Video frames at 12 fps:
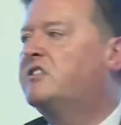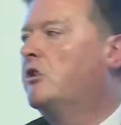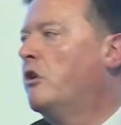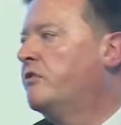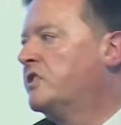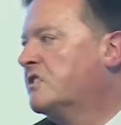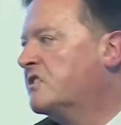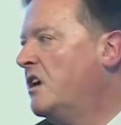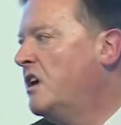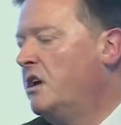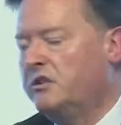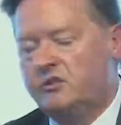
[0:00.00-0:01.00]
services
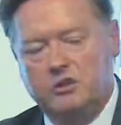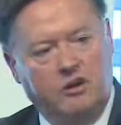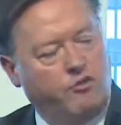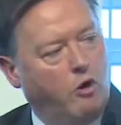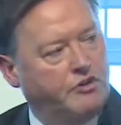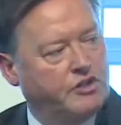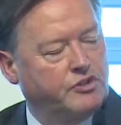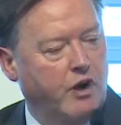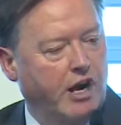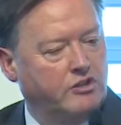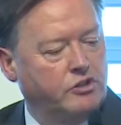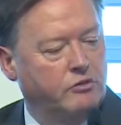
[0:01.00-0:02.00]
across
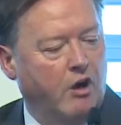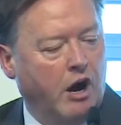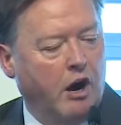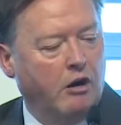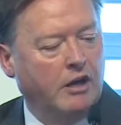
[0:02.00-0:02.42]
Australia to our